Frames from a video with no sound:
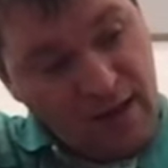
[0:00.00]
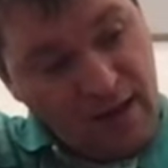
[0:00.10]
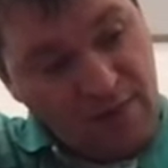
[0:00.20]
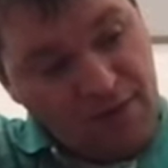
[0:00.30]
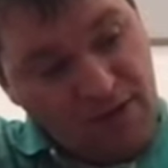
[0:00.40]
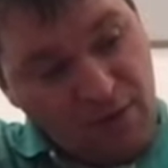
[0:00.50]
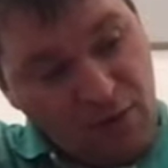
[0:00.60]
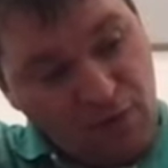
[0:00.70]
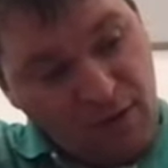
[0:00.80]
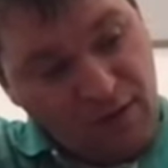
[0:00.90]
I'm going to take my
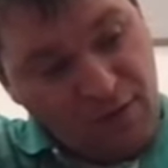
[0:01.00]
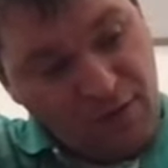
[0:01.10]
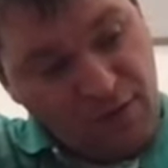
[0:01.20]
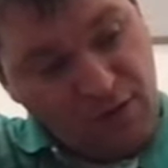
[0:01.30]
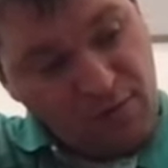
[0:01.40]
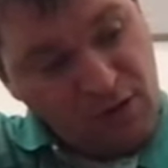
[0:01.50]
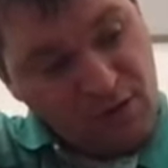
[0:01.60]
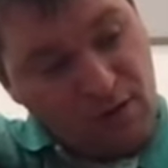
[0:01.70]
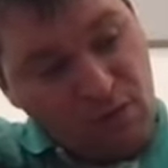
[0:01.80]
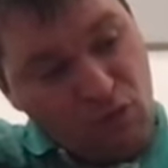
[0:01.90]
ring finger and I'm going to come up